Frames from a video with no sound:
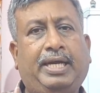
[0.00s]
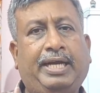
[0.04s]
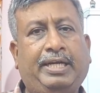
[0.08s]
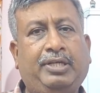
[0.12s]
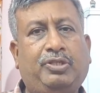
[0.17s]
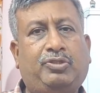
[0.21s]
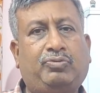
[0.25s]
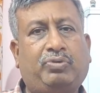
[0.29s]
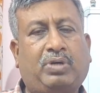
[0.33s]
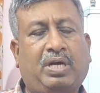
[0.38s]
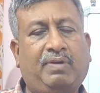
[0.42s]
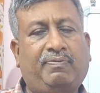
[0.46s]

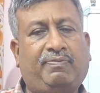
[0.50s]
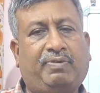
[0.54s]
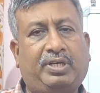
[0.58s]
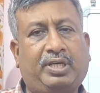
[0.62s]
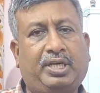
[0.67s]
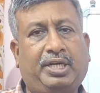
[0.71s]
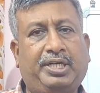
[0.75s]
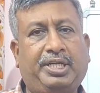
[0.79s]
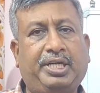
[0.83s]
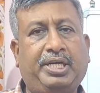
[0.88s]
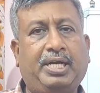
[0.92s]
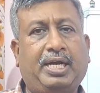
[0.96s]
in soil
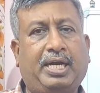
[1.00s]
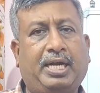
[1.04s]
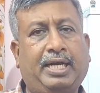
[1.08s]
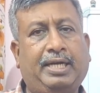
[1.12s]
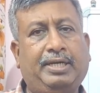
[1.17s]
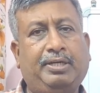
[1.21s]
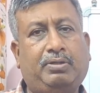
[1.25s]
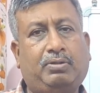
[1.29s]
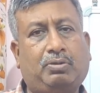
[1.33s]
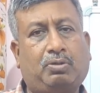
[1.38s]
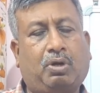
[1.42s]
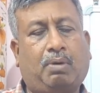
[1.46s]
fertility
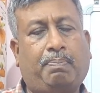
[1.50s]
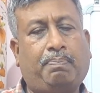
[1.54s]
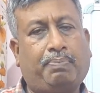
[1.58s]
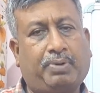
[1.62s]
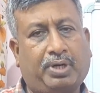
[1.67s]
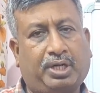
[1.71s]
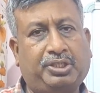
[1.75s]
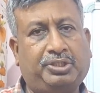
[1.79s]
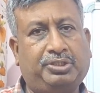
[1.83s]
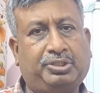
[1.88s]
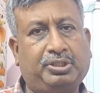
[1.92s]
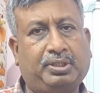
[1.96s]
and crop
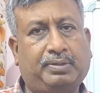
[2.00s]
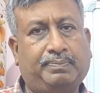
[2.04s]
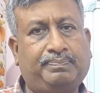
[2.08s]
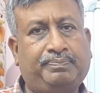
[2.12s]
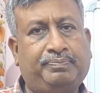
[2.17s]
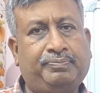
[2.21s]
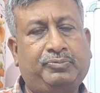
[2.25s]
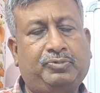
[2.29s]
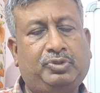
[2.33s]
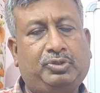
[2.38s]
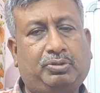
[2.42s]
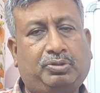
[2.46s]
production?
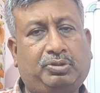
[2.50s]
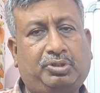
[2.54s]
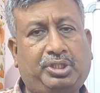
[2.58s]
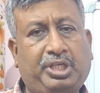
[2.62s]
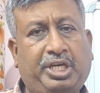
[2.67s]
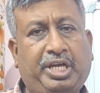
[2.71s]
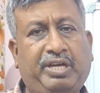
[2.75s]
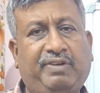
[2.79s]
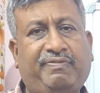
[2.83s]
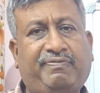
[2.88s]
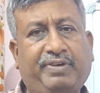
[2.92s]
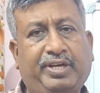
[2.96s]

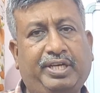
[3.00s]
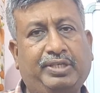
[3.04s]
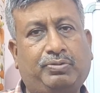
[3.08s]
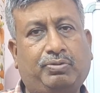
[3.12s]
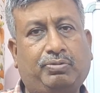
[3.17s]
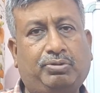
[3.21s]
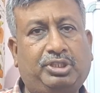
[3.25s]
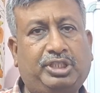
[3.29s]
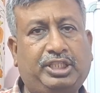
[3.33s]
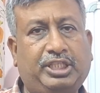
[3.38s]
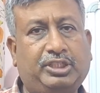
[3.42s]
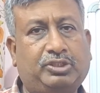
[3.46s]
Teen
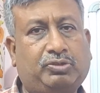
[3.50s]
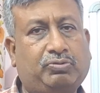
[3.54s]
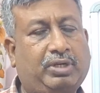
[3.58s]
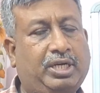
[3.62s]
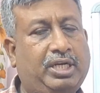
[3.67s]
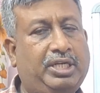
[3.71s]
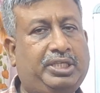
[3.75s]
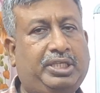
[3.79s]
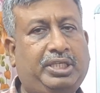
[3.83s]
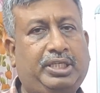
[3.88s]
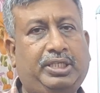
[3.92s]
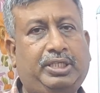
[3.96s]
phase hoti hai
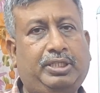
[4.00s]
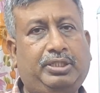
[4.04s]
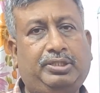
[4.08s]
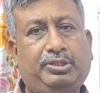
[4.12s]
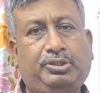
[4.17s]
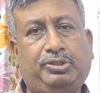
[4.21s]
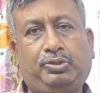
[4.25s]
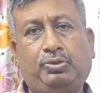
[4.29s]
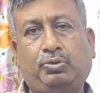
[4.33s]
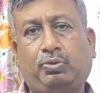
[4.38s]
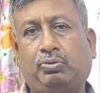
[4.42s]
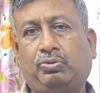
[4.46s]
soil ki,
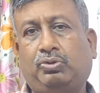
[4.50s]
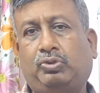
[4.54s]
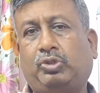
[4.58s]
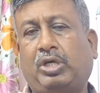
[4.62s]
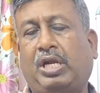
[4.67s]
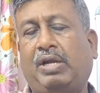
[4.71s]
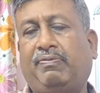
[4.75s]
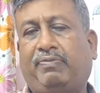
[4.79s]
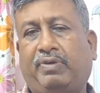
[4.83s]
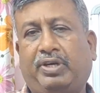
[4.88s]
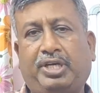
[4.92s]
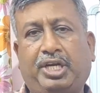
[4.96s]
jo
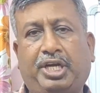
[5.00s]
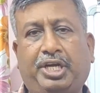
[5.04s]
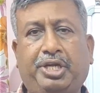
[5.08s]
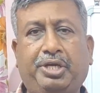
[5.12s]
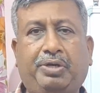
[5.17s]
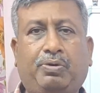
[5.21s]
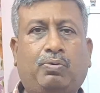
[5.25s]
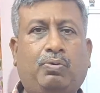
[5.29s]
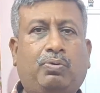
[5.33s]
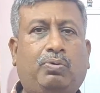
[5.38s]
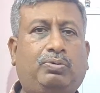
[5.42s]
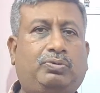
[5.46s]
soil
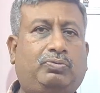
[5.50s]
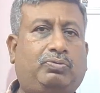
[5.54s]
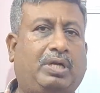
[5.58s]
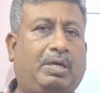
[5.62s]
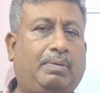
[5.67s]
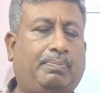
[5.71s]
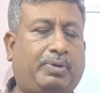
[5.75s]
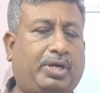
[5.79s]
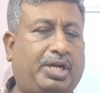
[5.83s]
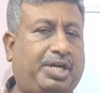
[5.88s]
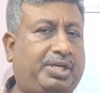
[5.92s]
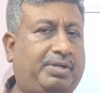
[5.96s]
fertility ko,
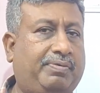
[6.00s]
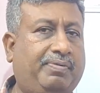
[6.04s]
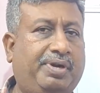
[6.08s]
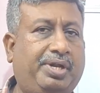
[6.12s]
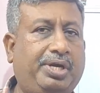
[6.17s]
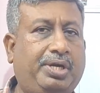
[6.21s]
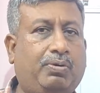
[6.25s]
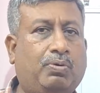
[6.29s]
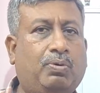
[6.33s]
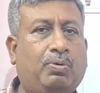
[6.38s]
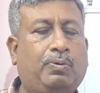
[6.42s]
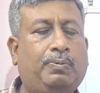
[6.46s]
soil
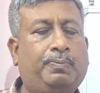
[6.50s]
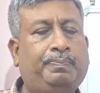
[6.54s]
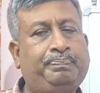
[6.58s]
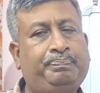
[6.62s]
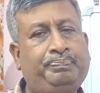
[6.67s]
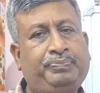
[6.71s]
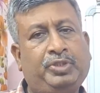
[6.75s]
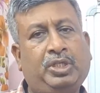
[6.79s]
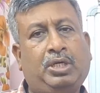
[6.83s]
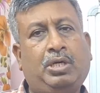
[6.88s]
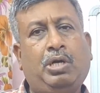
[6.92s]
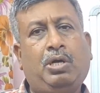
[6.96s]
productivity ko,
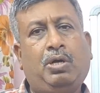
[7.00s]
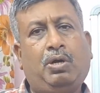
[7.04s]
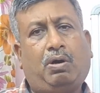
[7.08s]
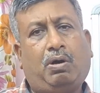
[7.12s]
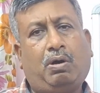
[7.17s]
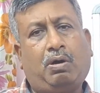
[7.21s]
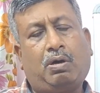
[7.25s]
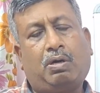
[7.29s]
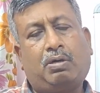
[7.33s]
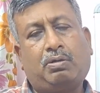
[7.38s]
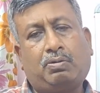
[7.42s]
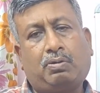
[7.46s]

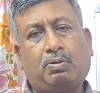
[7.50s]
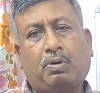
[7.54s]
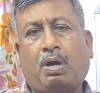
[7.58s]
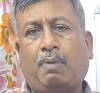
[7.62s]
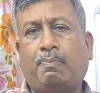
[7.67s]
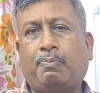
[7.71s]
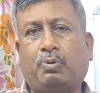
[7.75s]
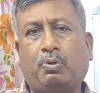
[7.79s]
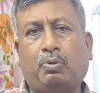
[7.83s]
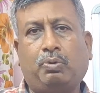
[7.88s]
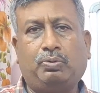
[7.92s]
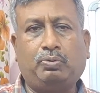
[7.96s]
aur
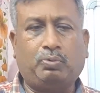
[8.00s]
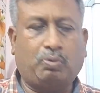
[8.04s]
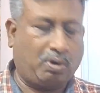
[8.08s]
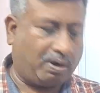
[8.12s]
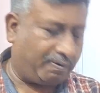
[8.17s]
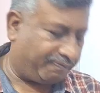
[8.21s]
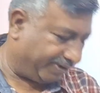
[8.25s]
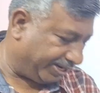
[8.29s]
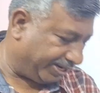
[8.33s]
crop growth ko